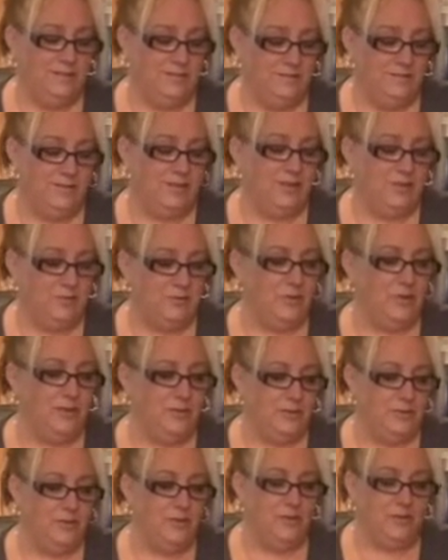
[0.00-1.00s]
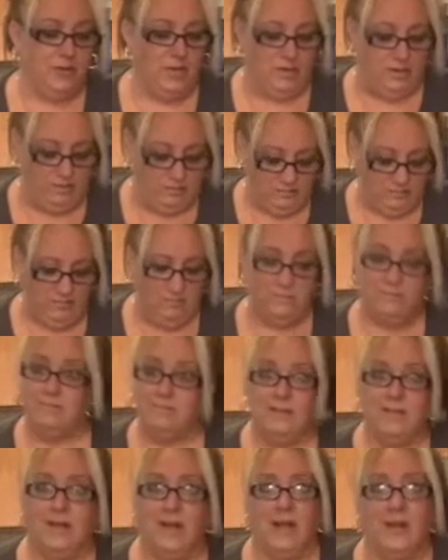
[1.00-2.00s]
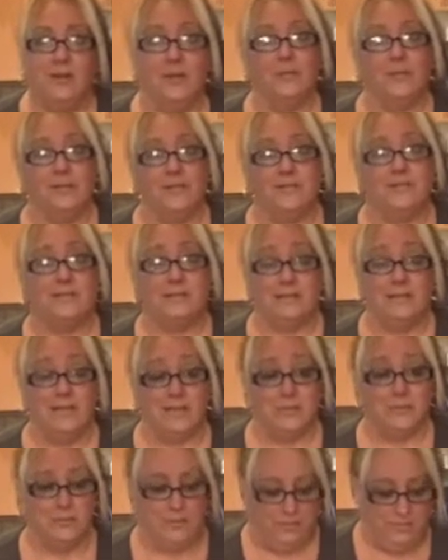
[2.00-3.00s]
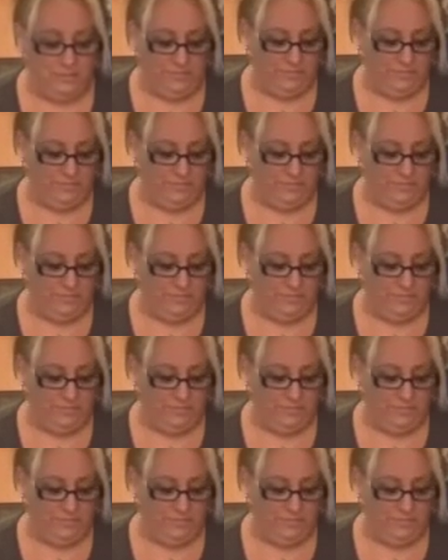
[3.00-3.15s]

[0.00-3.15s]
what other way can you grate it? I don't know. This is a nice one.